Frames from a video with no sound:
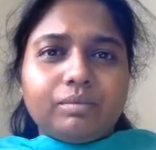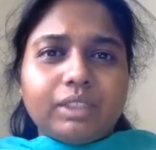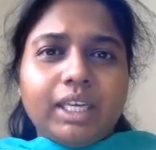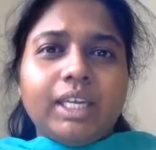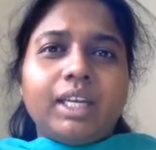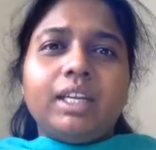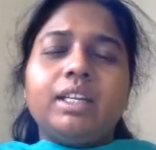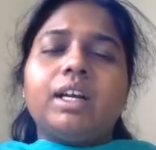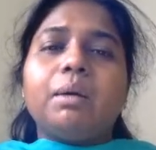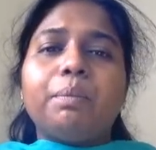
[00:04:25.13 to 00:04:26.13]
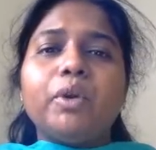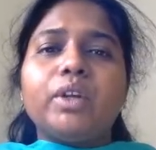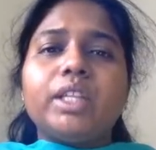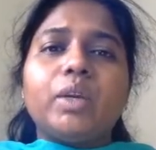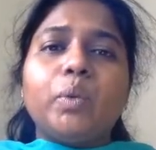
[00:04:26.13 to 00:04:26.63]
And the computer
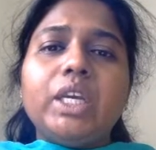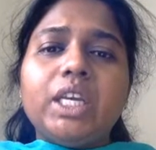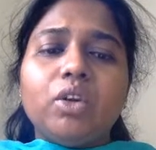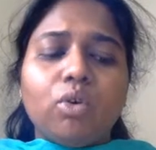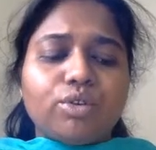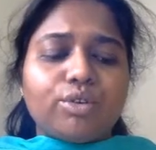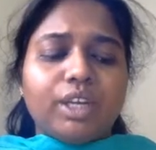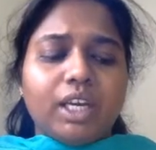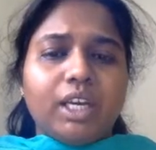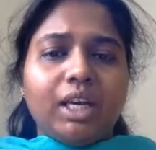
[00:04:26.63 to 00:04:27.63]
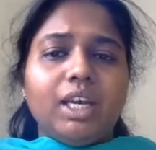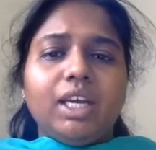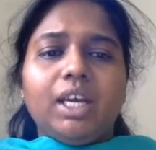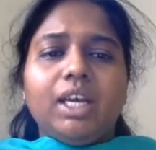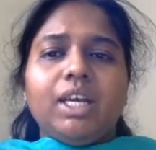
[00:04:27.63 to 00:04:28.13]
that we know today
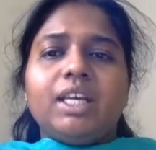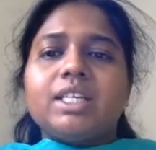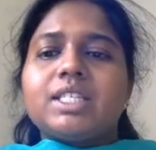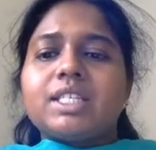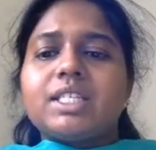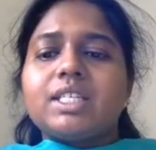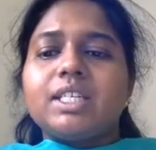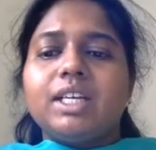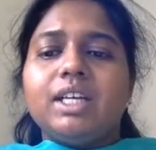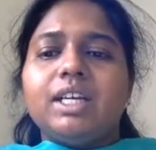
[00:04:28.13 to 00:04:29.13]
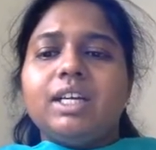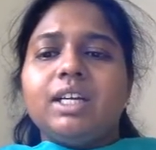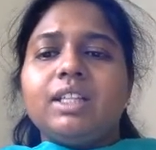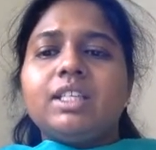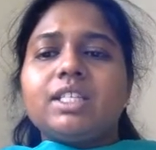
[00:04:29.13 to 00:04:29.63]
is
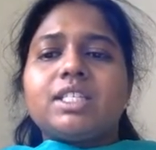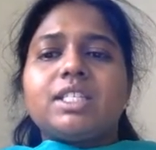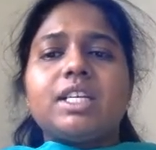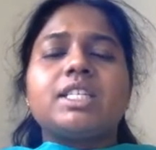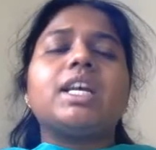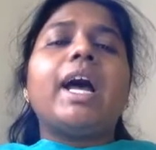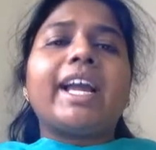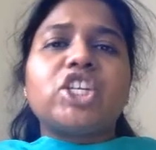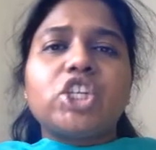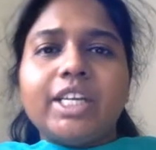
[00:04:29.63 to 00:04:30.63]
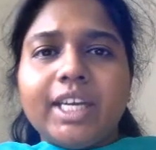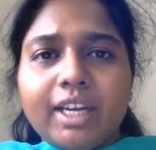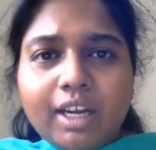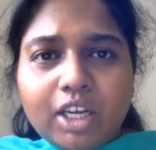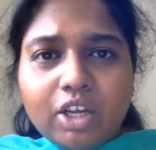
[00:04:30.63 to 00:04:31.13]
this is actually an
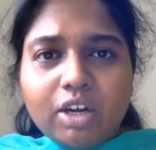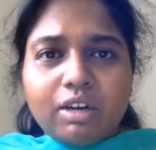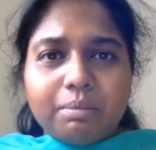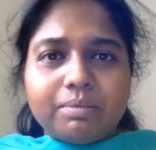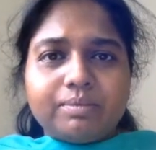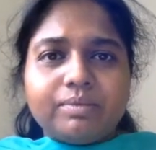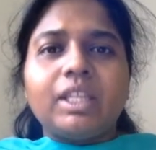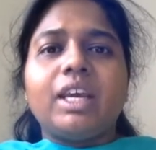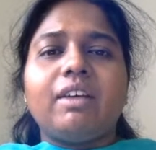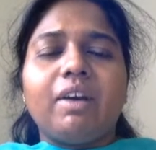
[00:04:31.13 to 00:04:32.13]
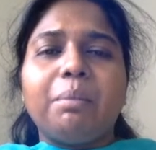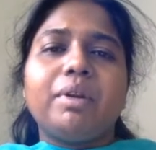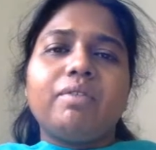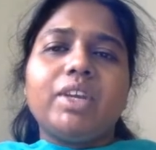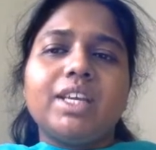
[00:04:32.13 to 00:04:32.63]
acronym. They have
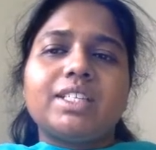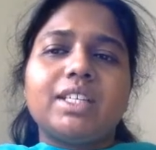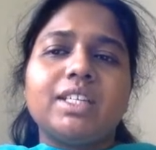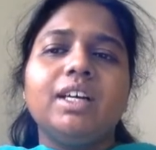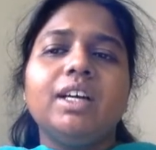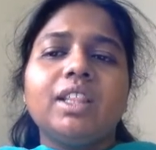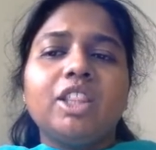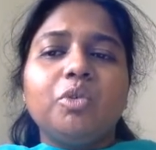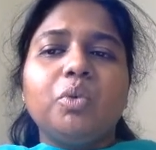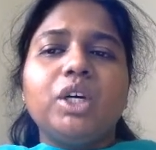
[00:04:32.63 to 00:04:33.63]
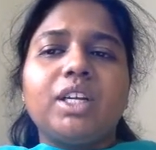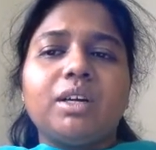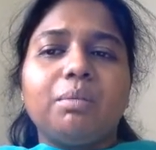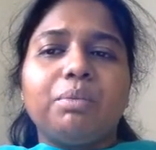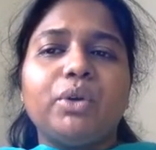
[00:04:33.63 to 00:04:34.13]
abbreviated the word
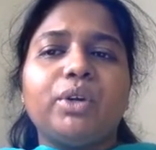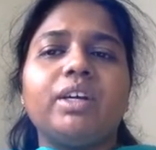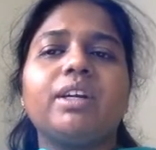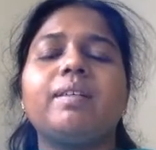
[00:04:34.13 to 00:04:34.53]
computer